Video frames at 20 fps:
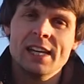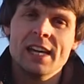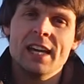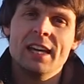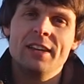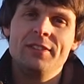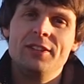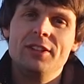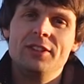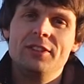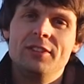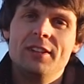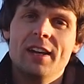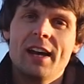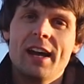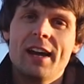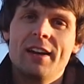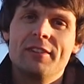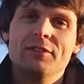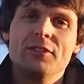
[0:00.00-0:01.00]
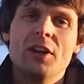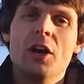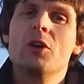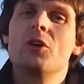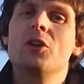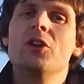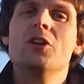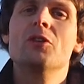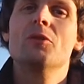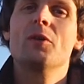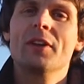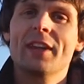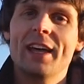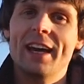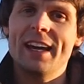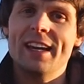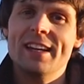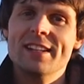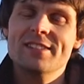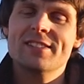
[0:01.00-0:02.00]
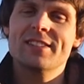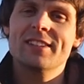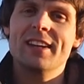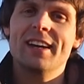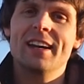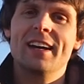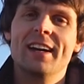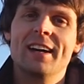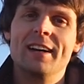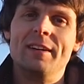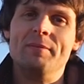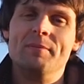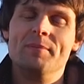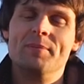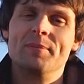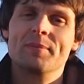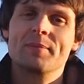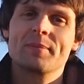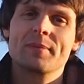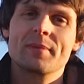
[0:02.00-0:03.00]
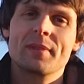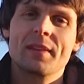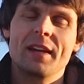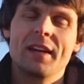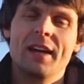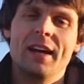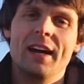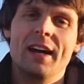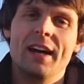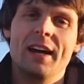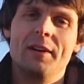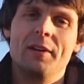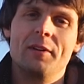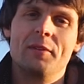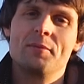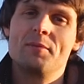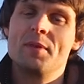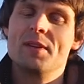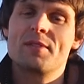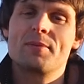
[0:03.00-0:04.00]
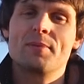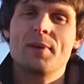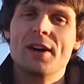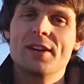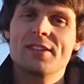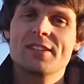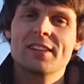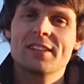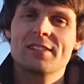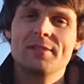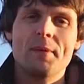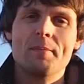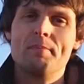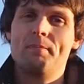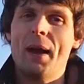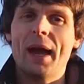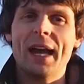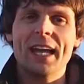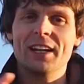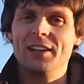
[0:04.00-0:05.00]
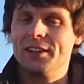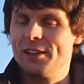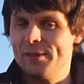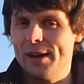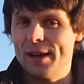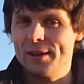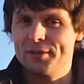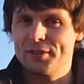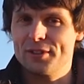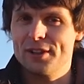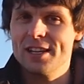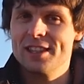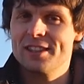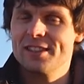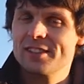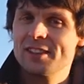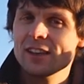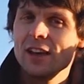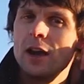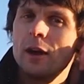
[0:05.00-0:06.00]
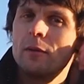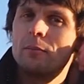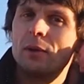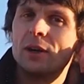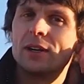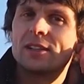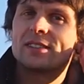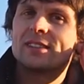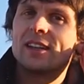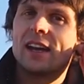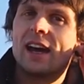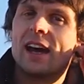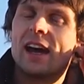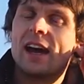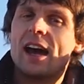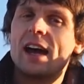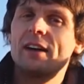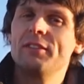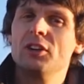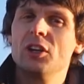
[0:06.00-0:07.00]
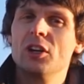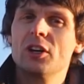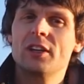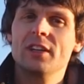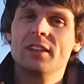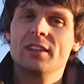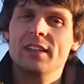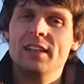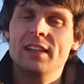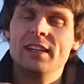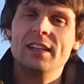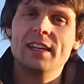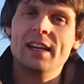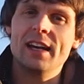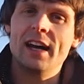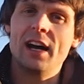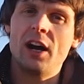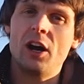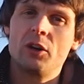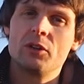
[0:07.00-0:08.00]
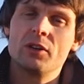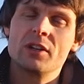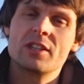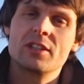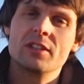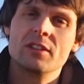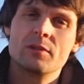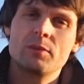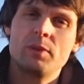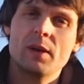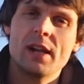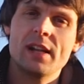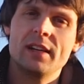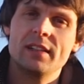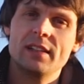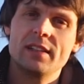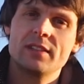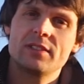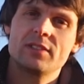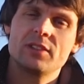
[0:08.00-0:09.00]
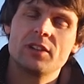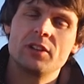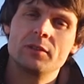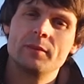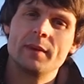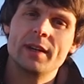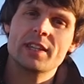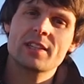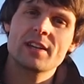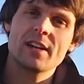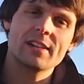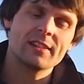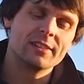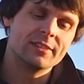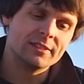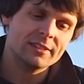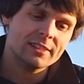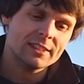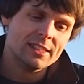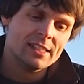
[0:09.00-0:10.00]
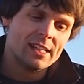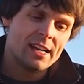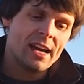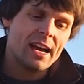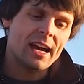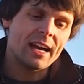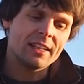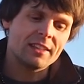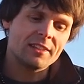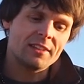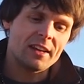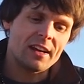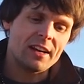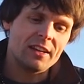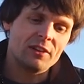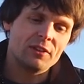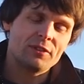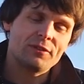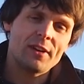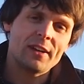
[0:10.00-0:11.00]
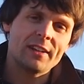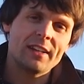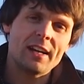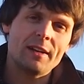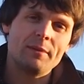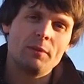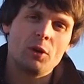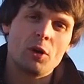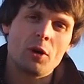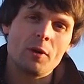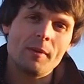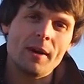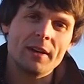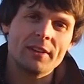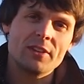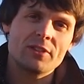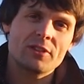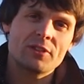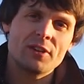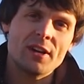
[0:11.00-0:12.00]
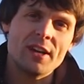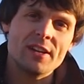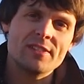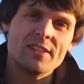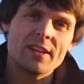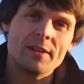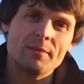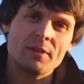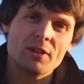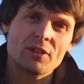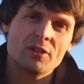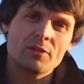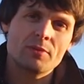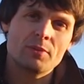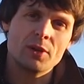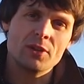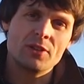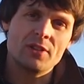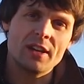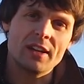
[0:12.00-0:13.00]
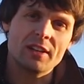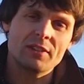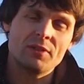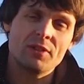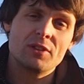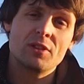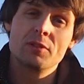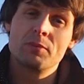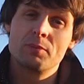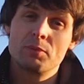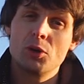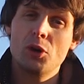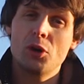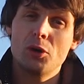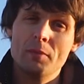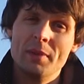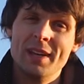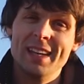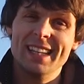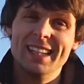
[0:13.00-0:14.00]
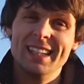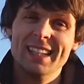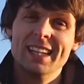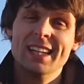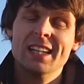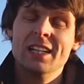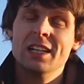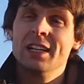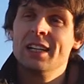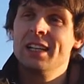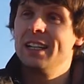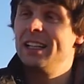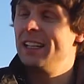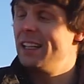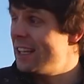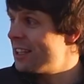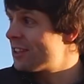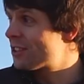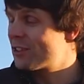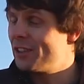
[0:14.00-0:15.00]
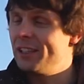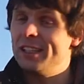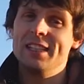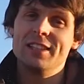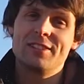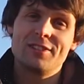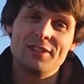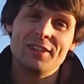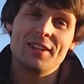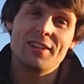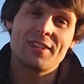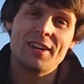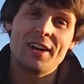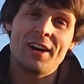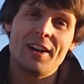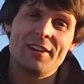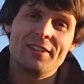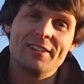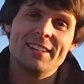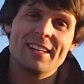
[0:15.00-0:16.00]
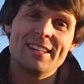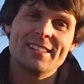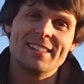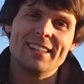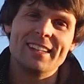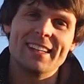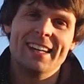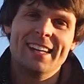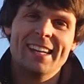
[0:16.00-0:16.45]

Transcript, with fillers: If you have no clue what that is, um, uh, would be surprising because I've been banging on about it for ages. But uh, have a look at the uh, Origins playlist on my channel, and uh, you'll find out more about this crazy ambitious project, which has brought me literally to the Sahara Desert